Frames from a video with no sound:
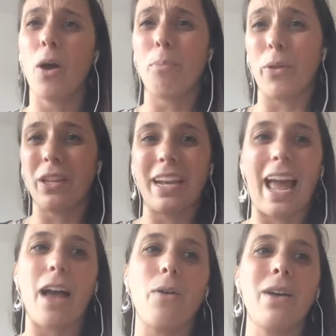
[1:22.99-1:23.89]
both
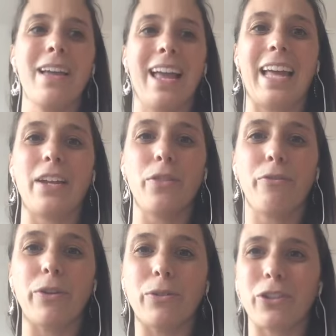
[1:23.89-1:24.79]
now and in the
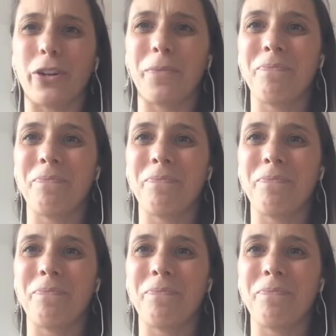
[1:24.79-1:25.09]
future.